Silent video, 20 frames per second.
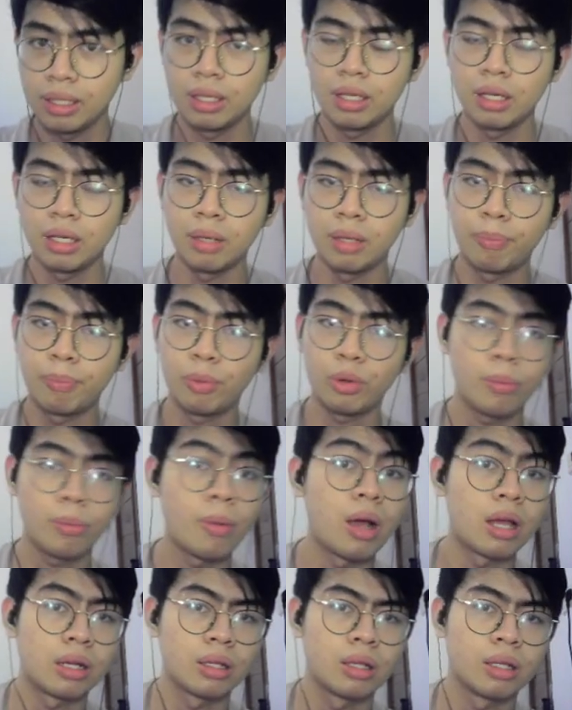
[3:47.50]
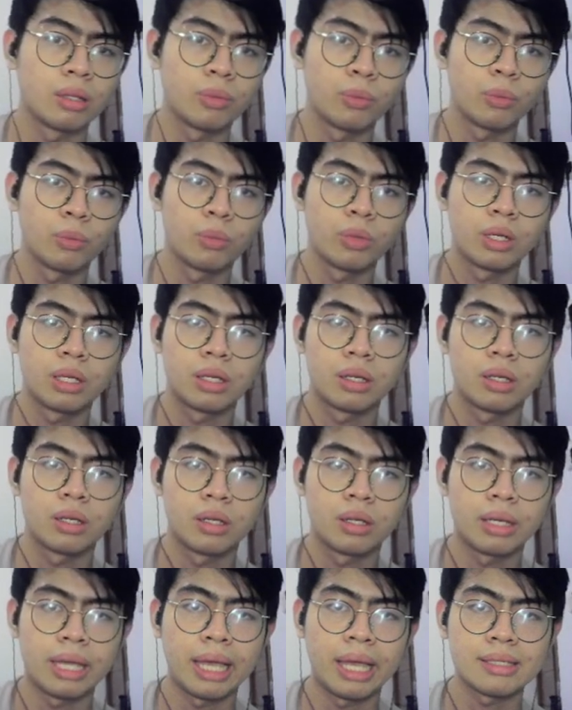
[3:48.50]
A poor model
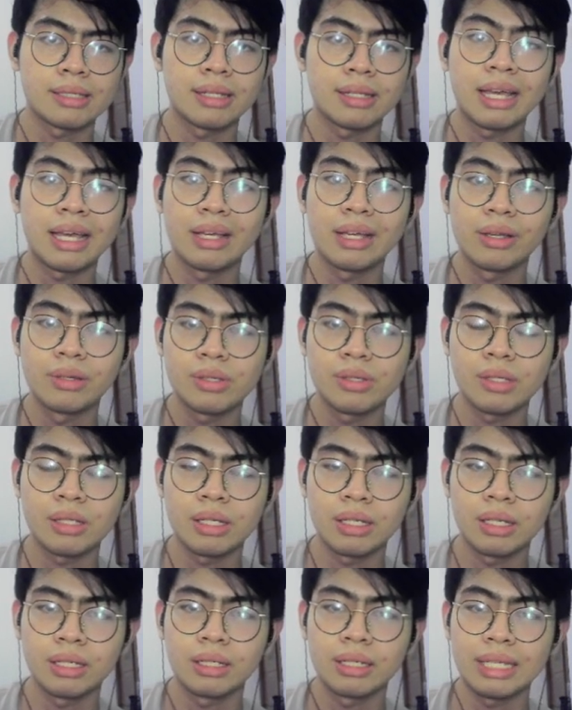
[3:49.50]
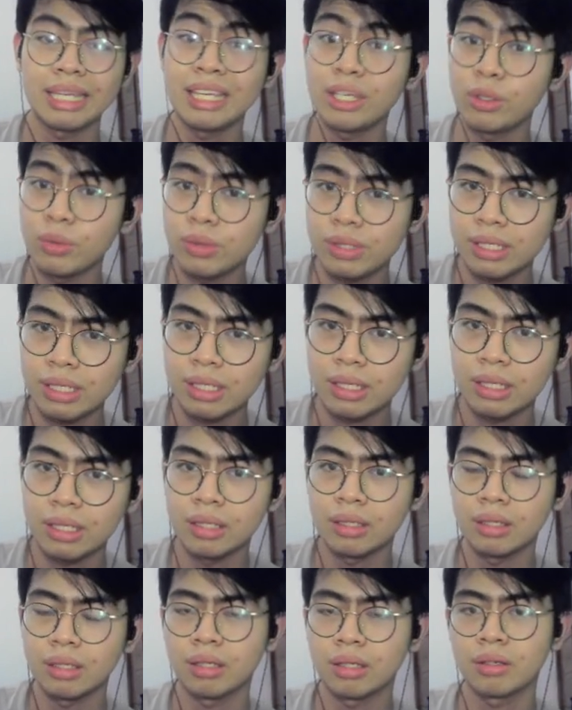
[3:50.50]
has an AUC
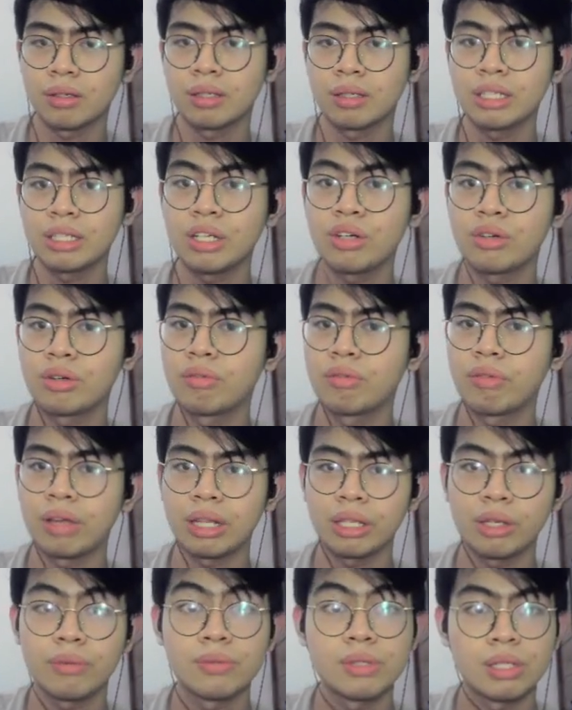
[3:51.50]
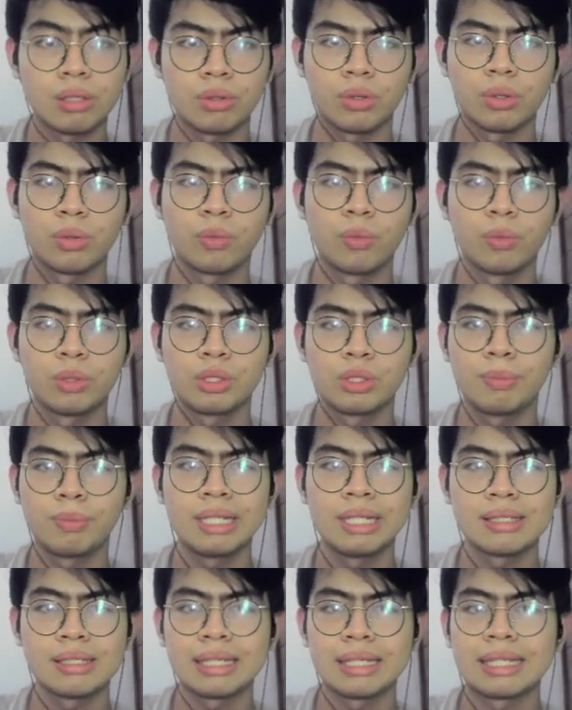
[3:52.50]
near the value of 0, which
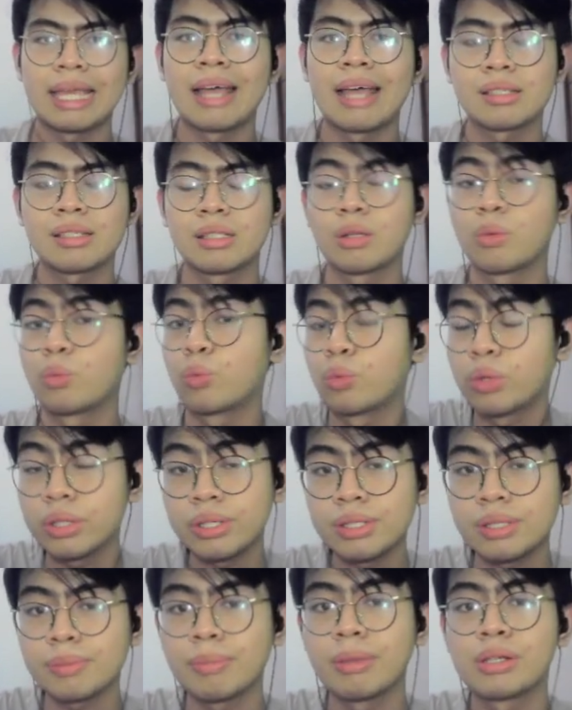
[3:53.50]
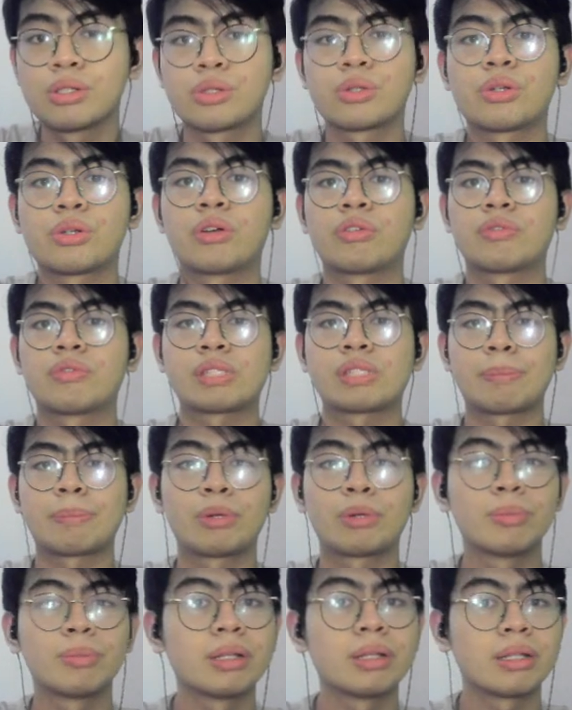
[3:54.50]
means it has the worst measure of
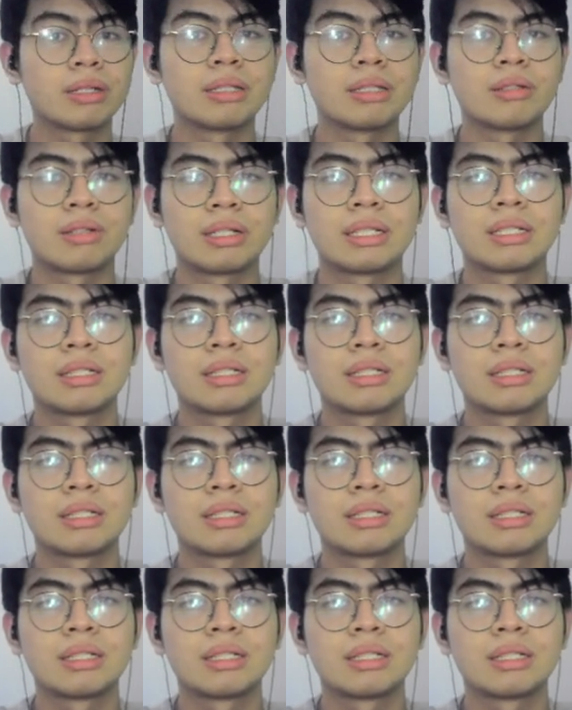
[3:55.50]
separability, right?